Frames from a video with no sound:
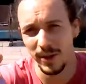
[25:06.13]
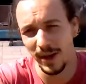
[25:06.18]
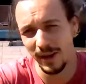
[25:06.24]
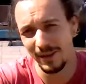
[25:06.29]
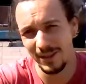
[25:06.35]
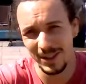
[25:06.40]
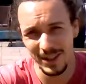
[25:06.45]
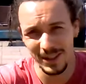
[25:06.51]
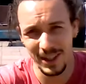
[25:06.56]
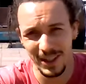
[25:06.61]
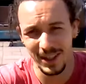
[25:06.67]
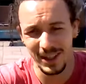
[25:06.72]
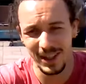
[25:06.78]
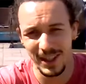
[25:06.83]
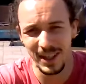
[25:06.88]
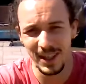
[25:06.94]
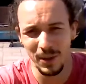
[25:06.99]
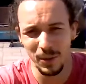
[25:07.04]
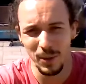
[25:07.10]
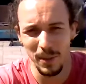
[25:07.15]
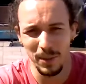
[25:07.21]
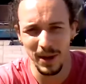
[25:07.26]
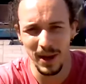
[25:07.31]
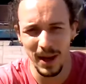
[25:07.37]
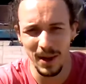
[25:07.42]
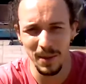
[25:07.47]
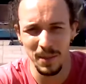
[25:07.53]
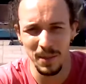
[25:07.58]
you're obviously going to need a
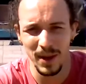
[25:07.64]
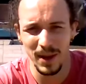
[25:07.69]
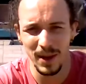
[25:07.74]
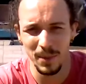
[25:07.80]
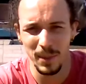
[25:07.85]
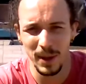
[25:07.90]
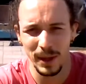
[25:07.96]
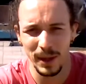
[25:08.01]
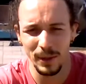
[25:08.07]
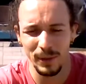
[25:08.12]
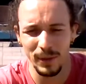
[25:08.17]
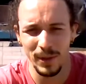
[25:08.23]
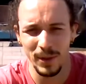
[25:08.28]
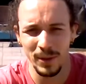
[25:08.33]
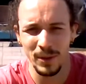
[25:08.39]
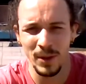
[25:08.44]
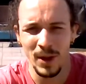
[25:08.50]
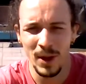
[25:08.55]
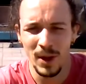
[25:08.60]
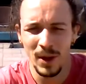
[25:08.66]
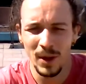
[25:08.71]
webcam and a microphone,